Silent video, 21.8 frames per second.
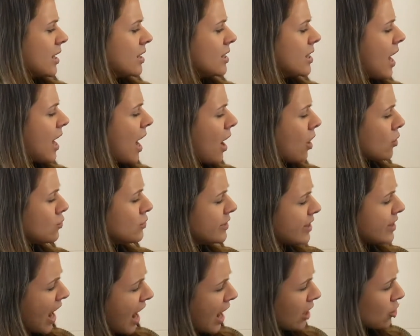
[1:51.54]
Now
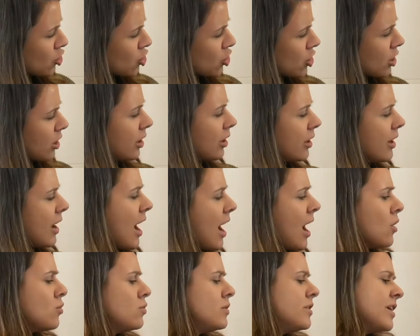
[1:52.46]
Dasher,
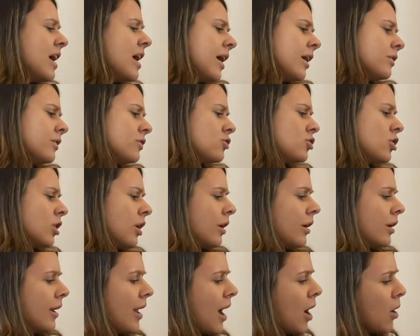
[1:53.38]
now
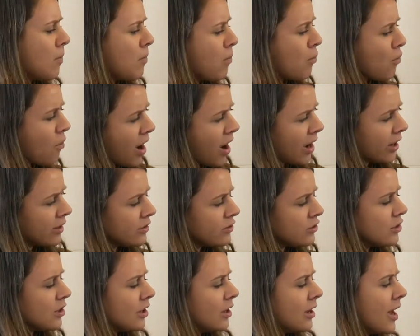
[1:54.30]
Dancer, now
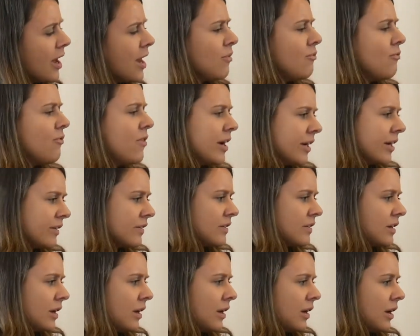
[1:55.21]
Prancer and
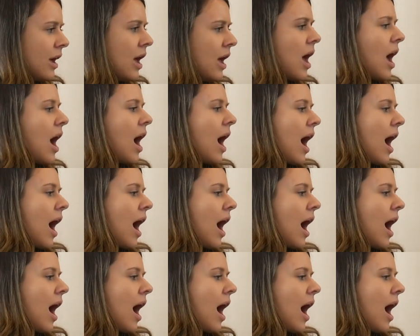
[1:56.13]
Vixen,